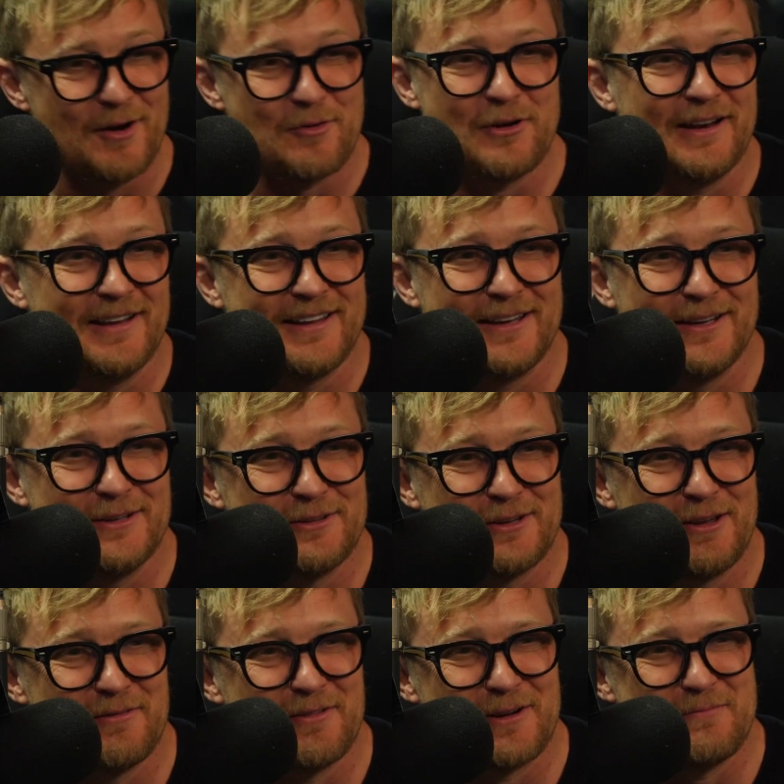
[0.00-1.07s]
really keen to
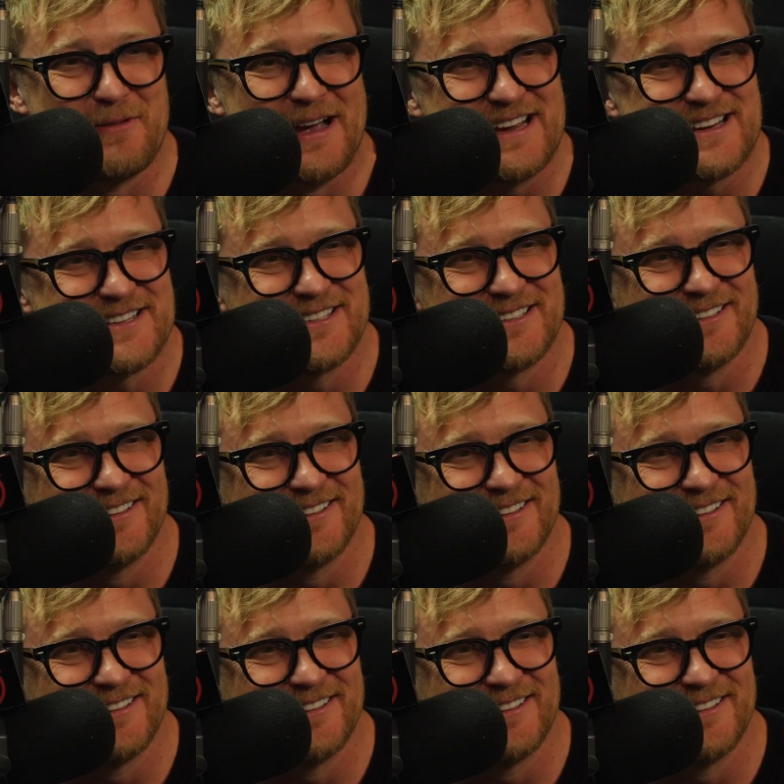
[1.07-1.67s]
give it a bash.